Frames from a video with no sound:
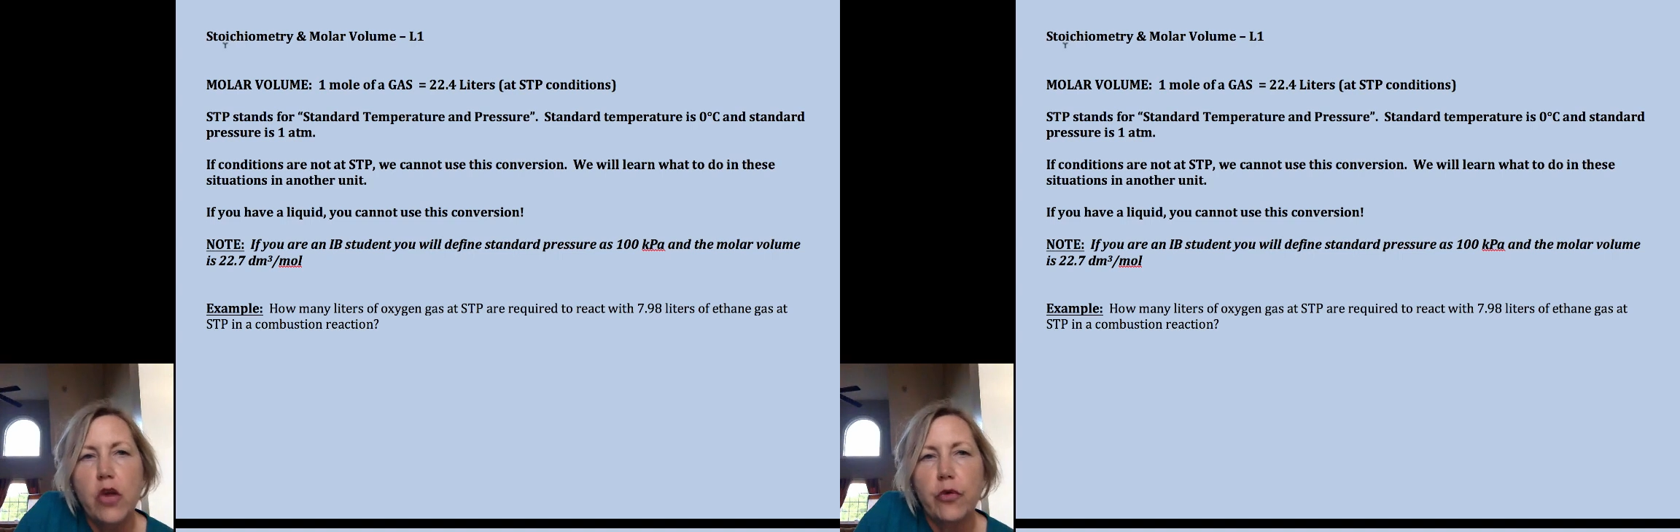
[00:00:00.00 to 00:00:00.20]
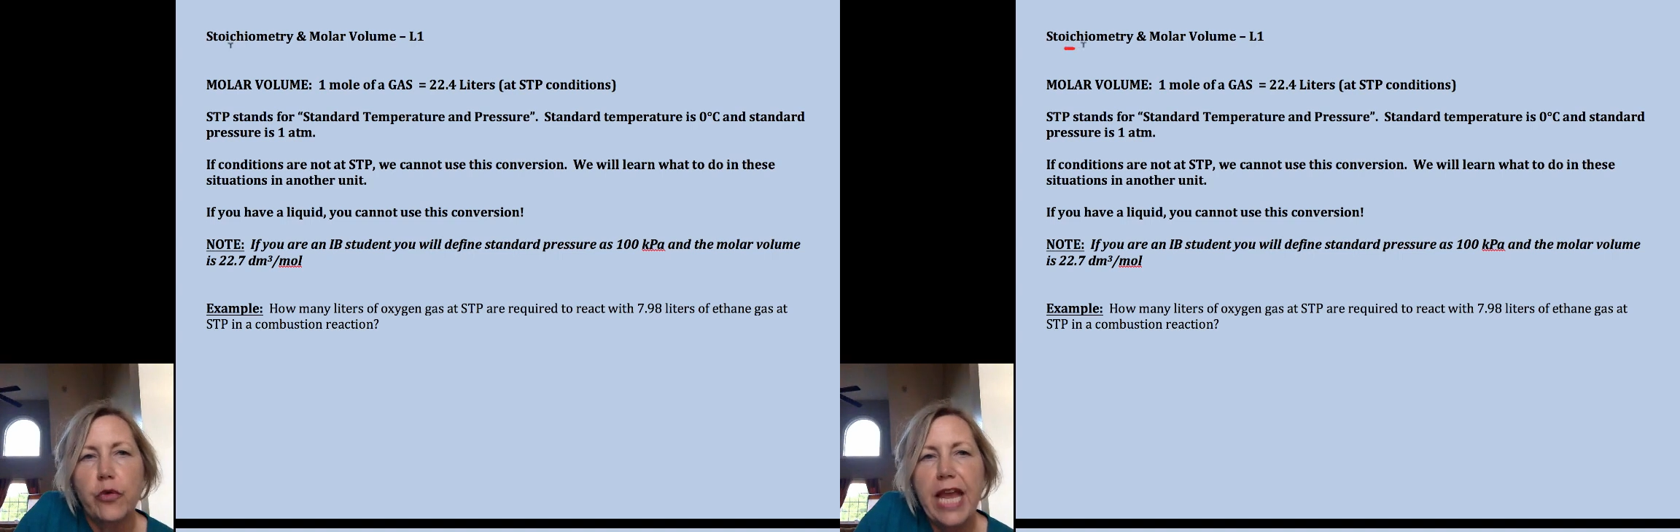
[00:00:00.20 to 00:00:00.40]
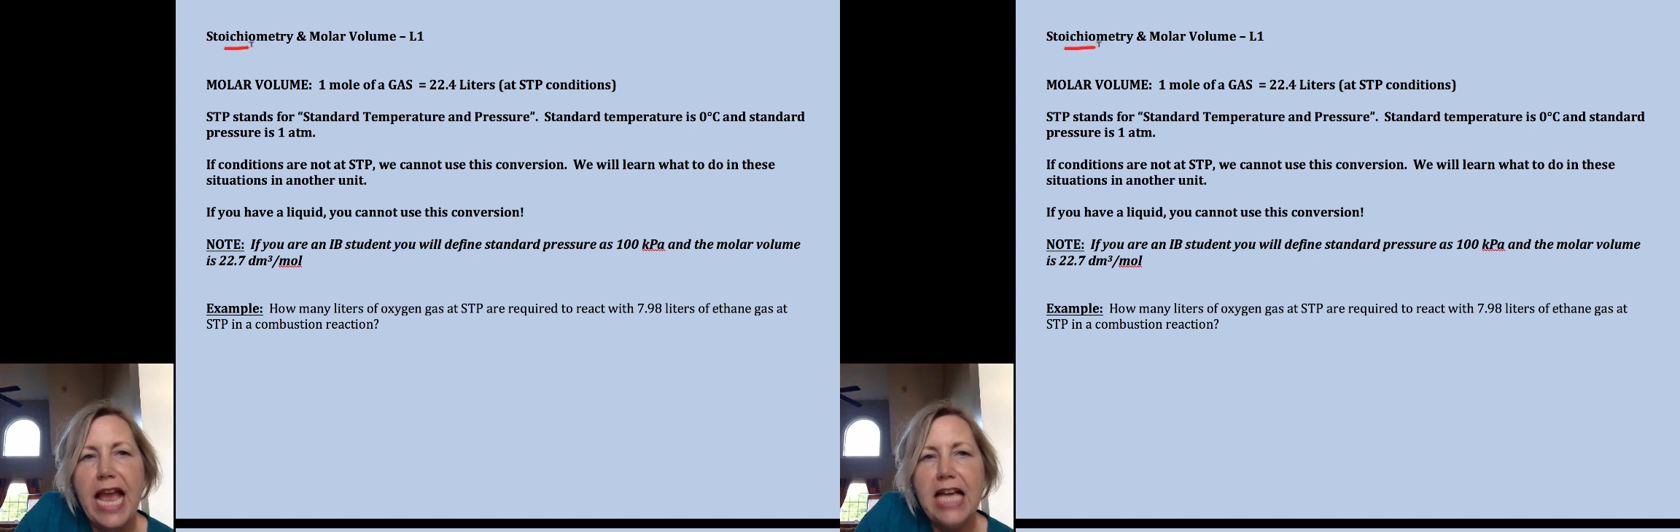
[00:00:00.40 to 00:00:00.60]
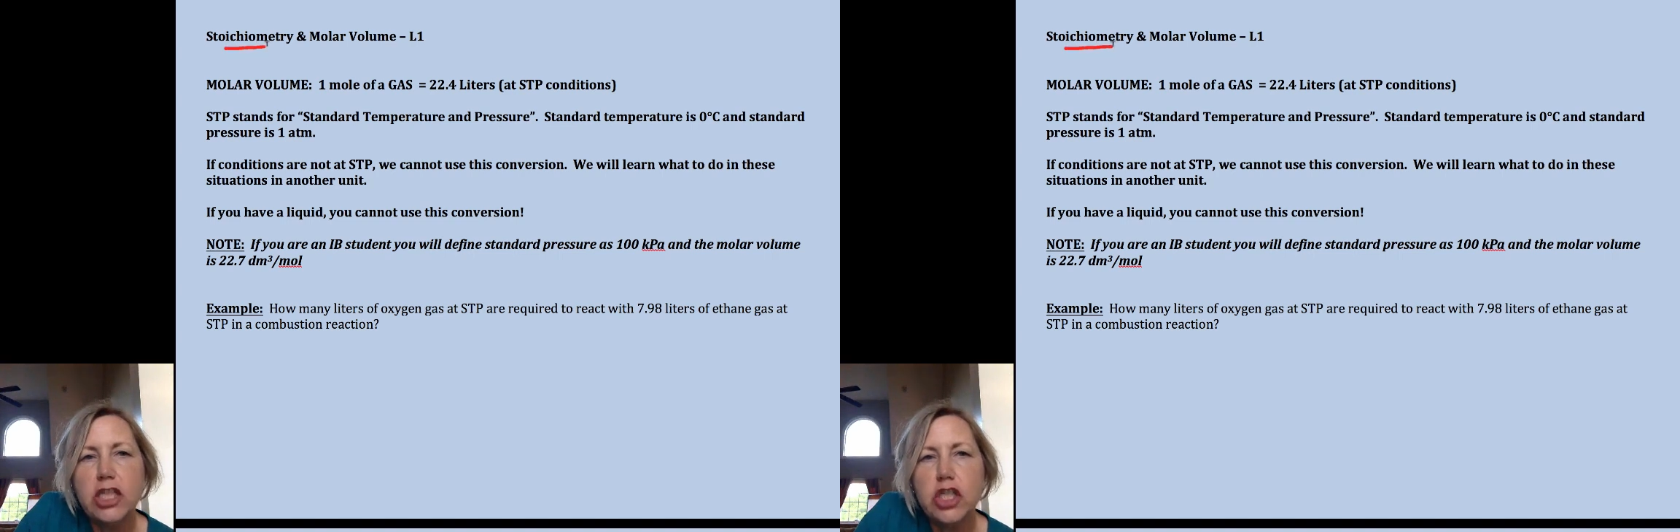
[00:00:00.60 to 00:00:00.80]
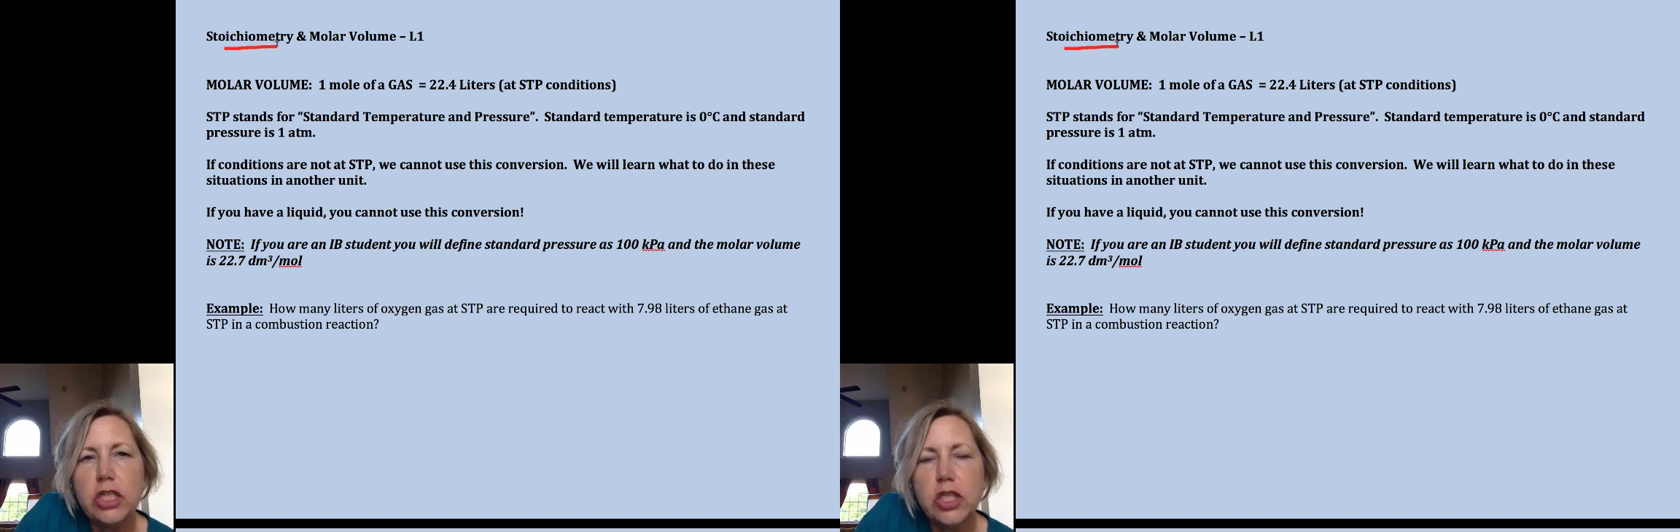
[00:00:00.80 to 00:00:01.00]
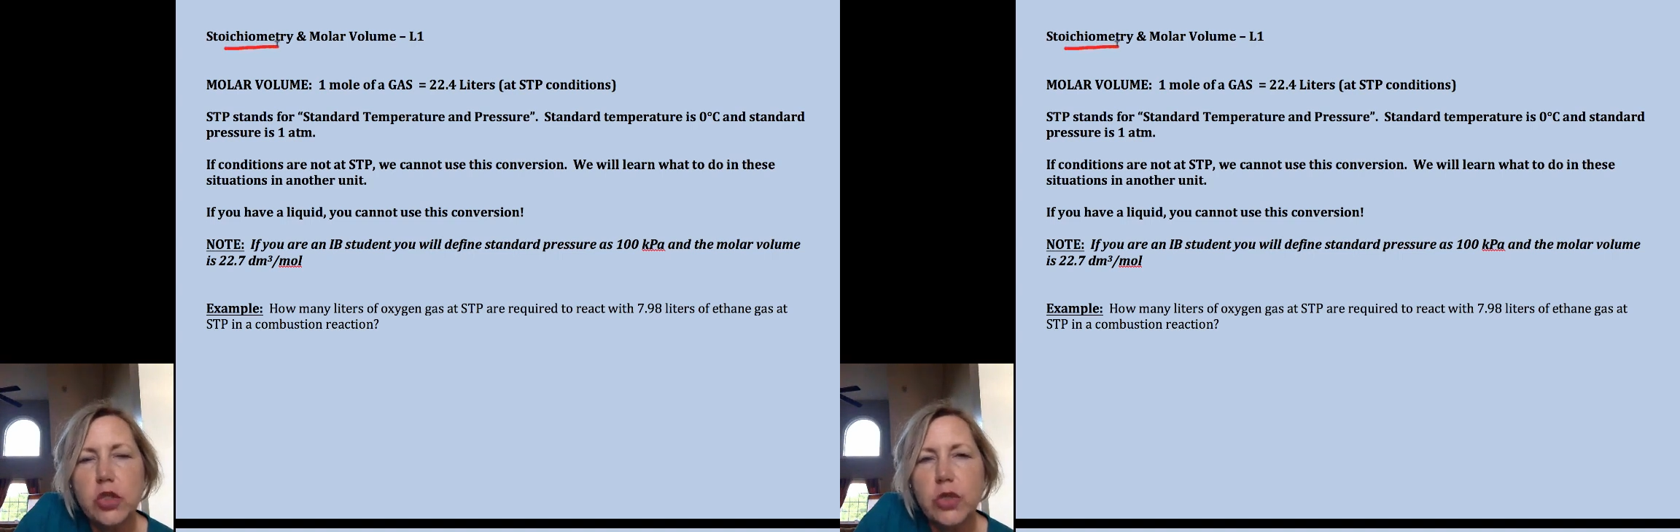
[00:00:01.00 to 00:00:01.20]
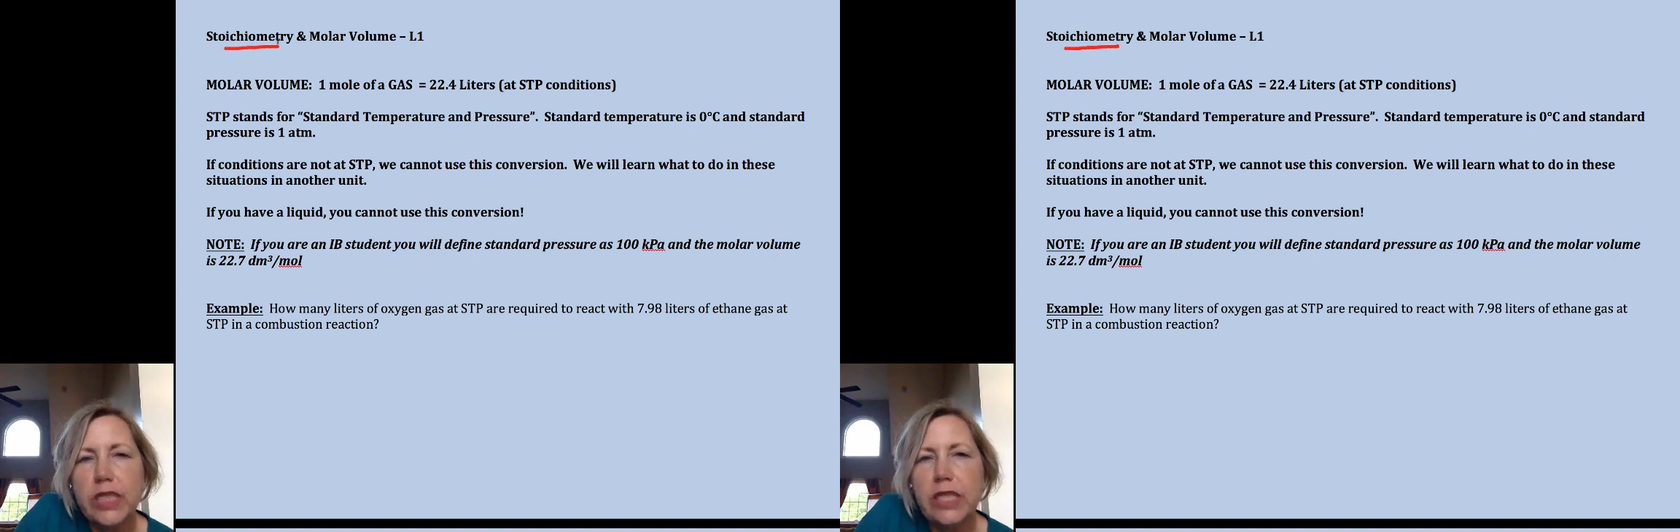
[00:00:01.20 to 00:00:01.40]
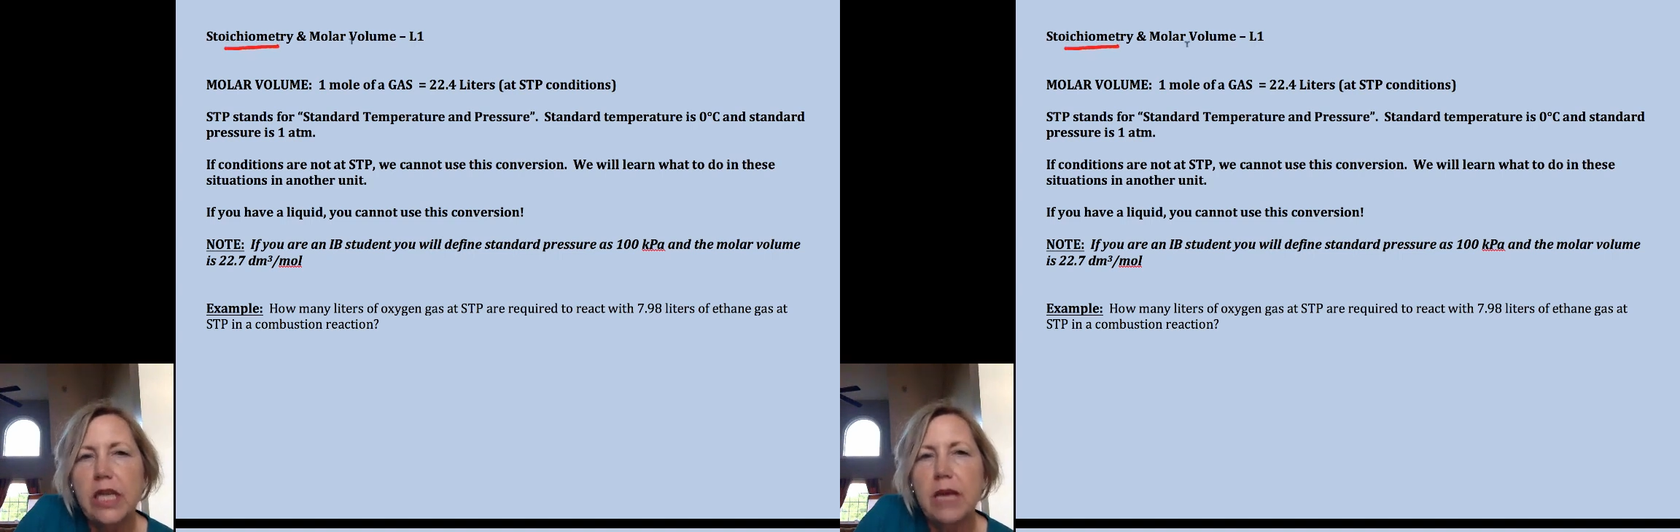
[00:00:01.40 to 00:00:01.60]
reaction
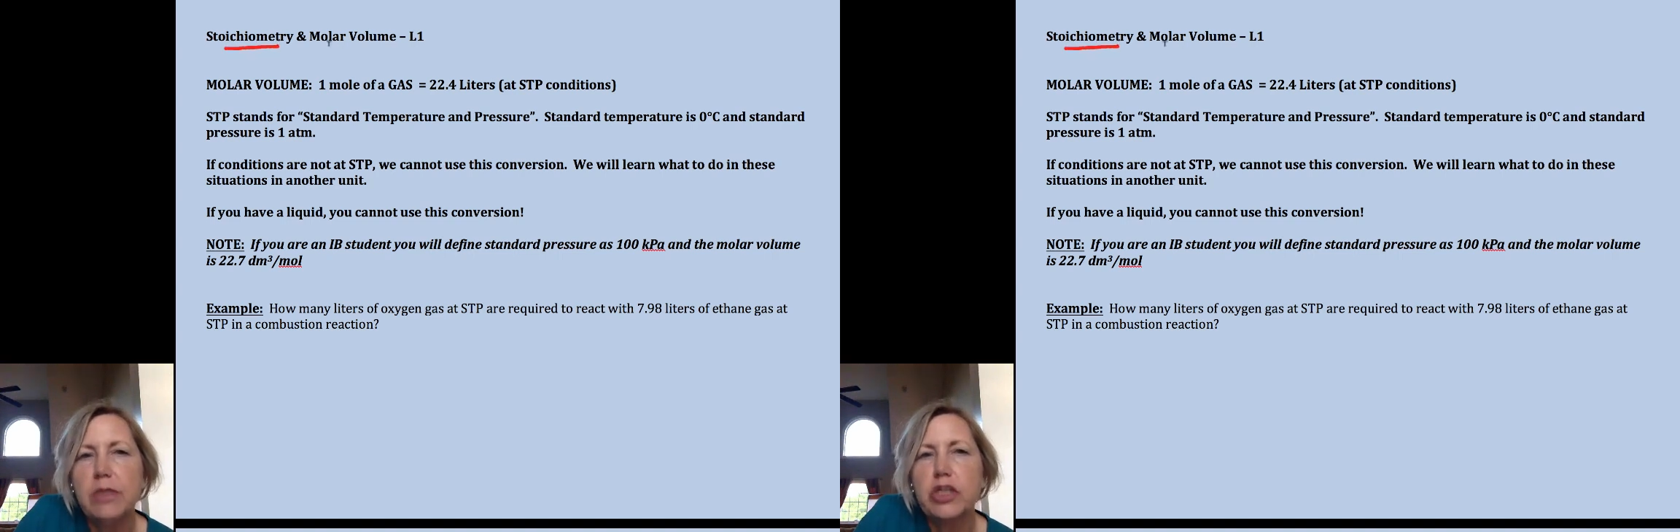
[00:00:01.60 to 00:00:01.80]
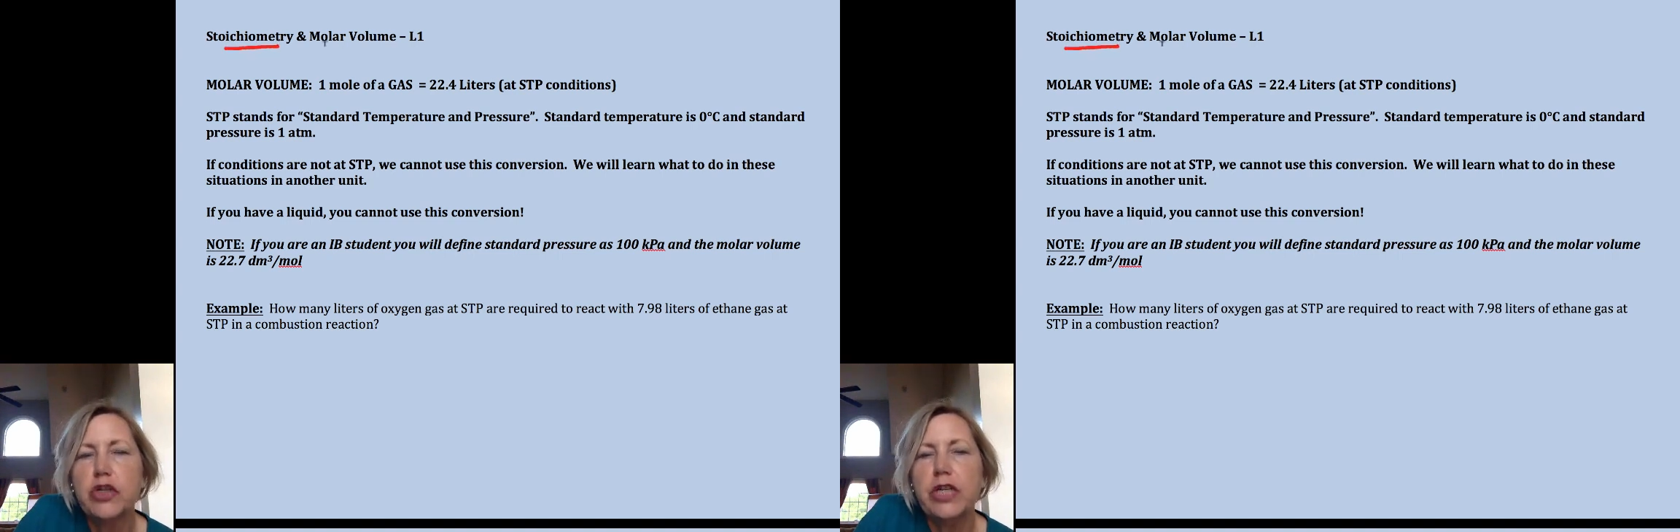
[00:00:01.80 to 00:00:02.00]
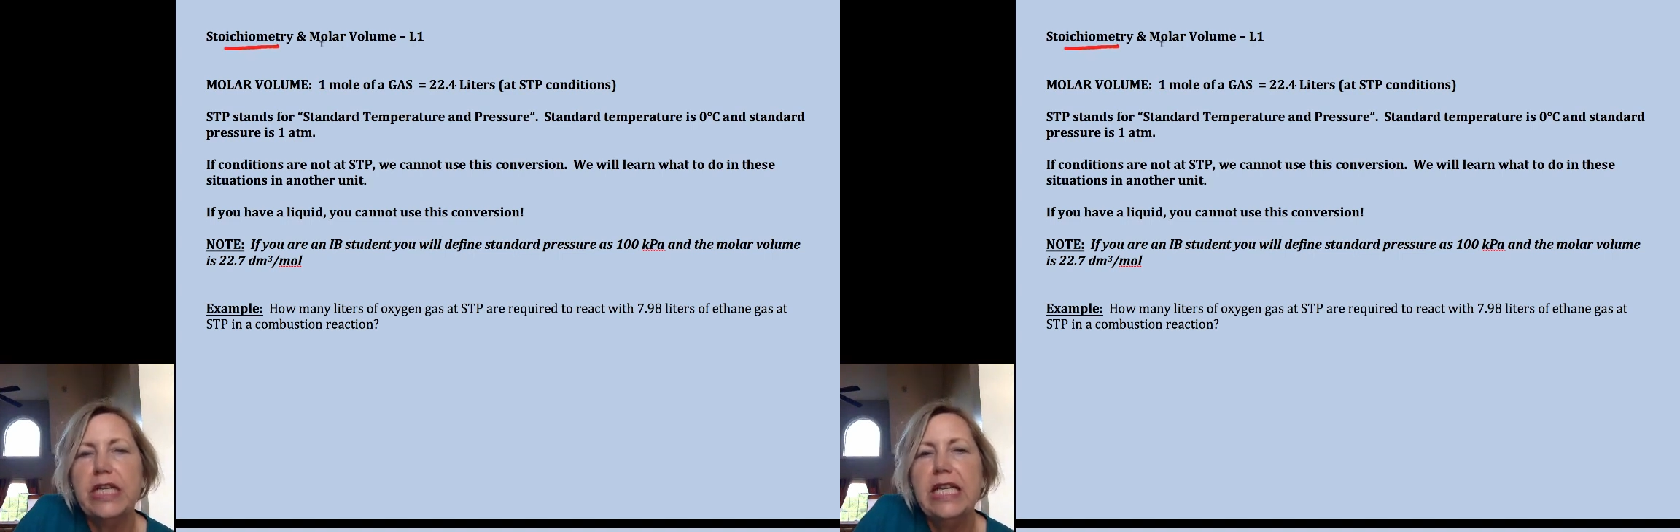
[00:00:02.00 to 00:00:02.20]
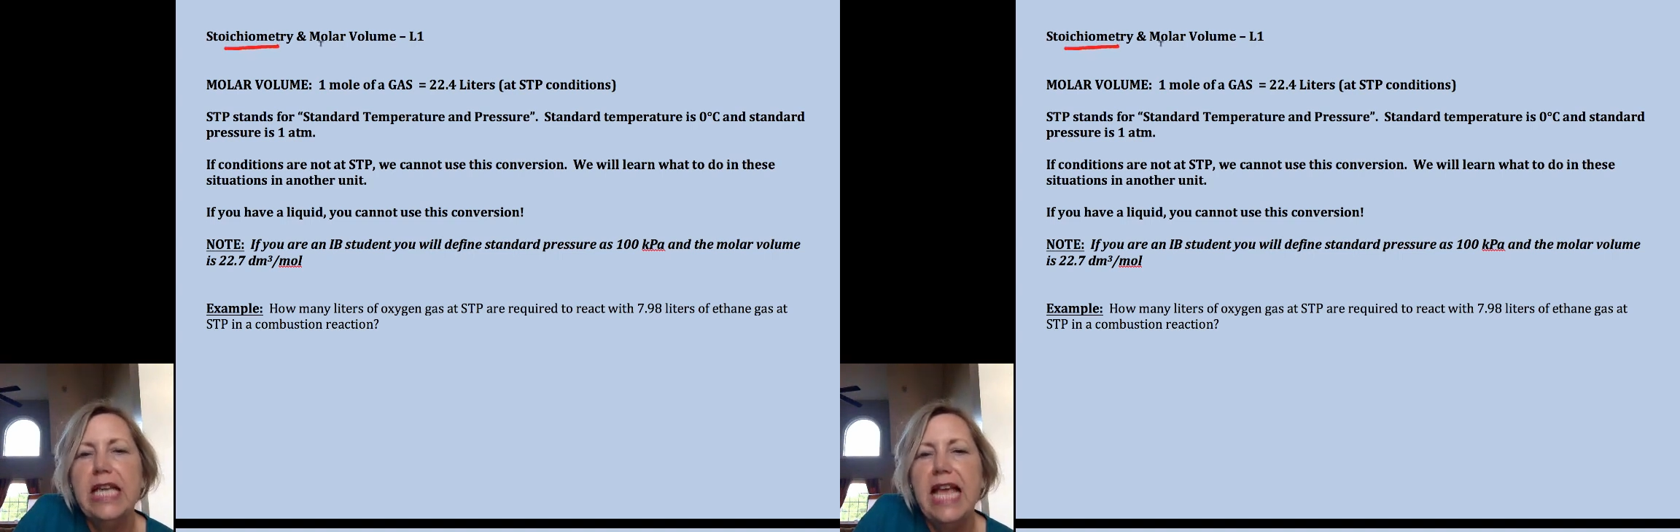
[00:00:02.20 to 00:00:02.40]
stoichiometry